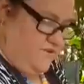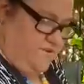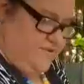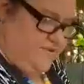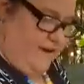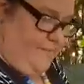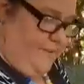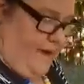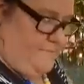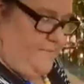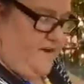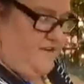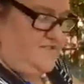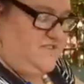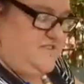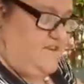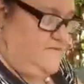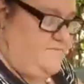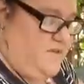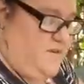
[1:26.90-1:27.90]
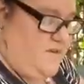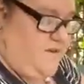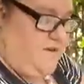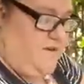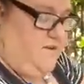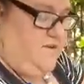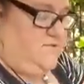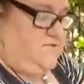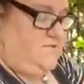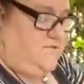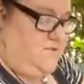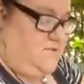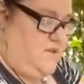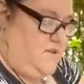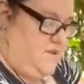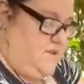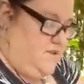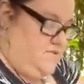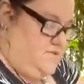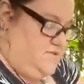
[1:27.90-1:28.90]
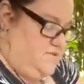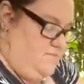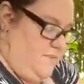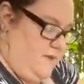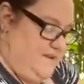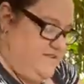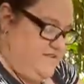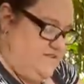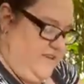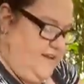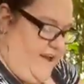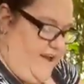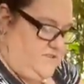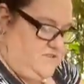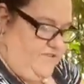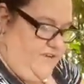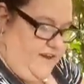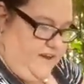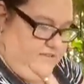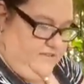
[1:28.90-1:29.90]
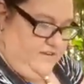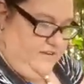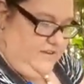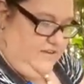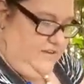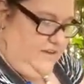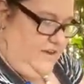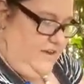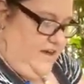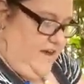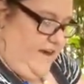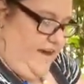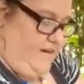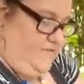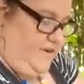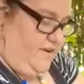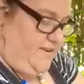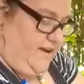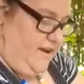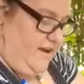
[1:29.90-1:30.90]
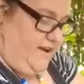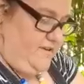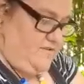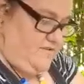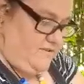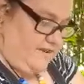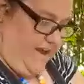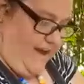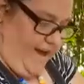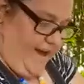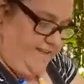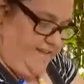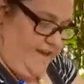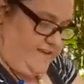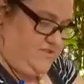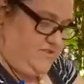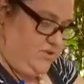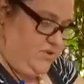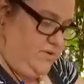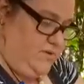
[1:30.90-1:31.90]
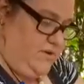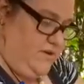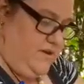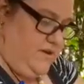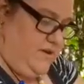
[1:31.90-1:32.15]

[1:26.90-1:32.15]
Use our paintbrush to mix and activate our red colour. We're going to add that to